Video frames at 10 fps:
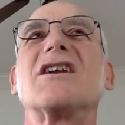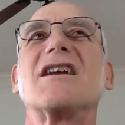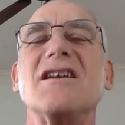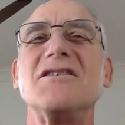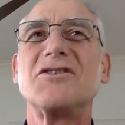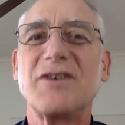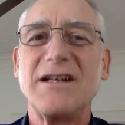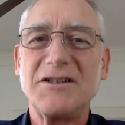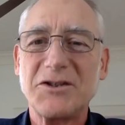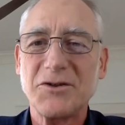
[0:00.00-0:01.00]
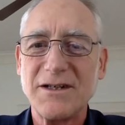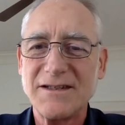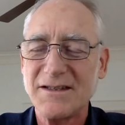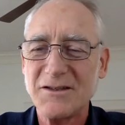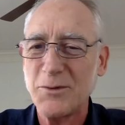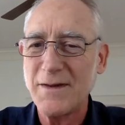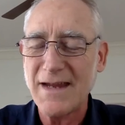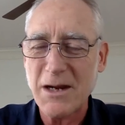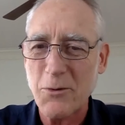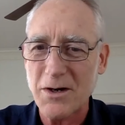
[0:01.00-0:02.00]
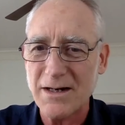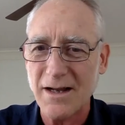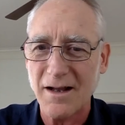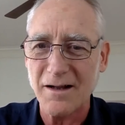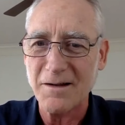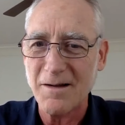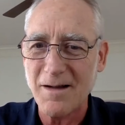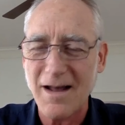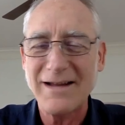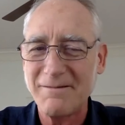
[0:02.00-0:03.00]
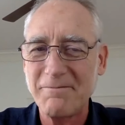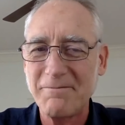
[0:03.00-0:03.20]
constrained choices when they were young. I